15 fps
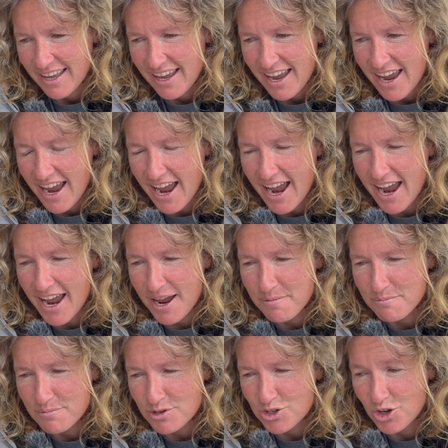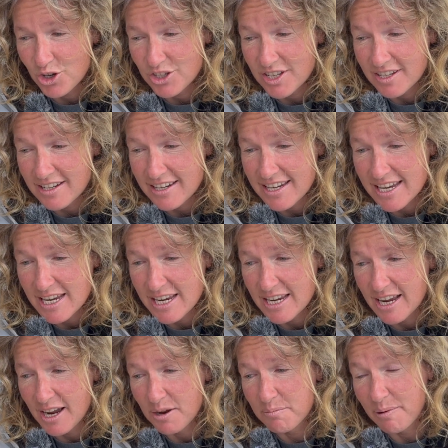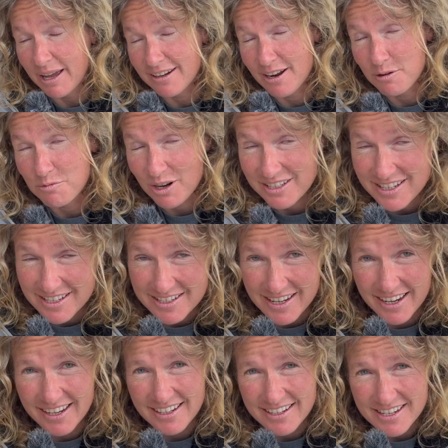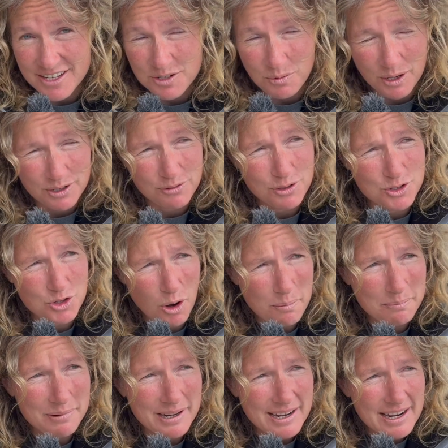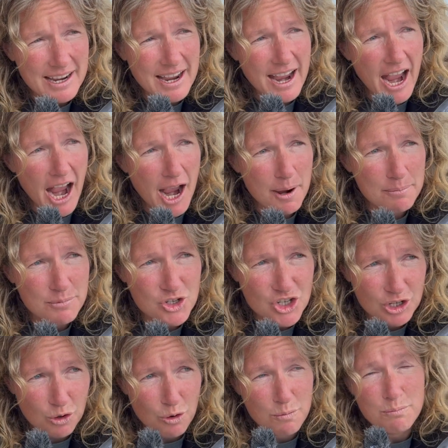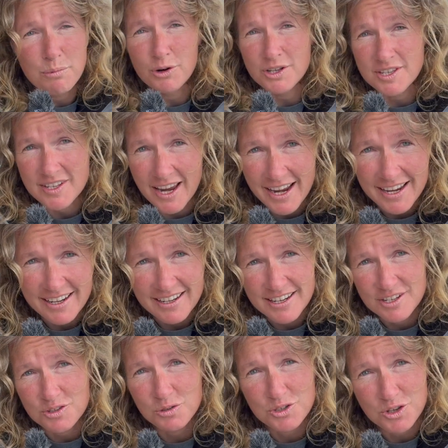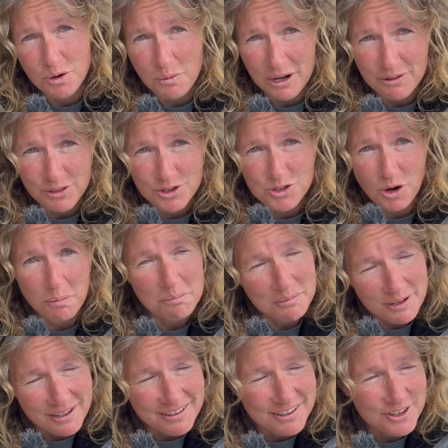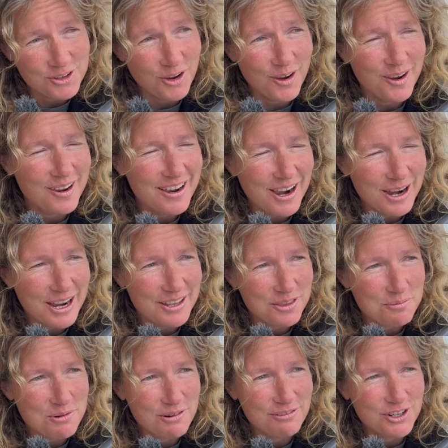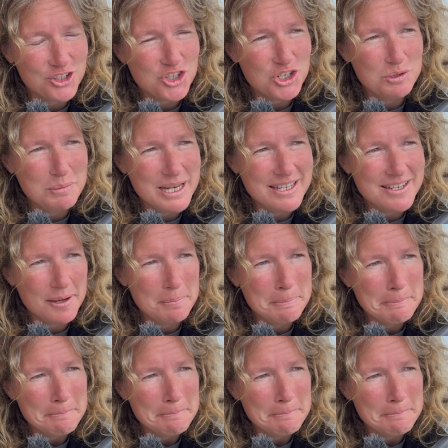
Certainly Bernard Moitessier, he's one of the top. Jérôme Poncet, he's also one of the top, and I had the privilege to meet him.